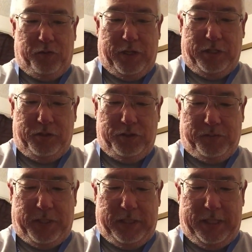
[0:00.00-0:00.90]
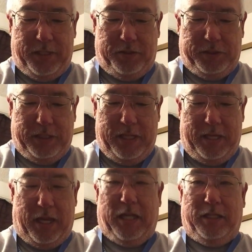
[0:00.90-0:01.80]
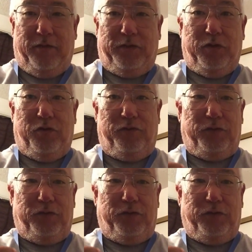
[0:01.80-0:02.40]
When I use my leaders, I love to go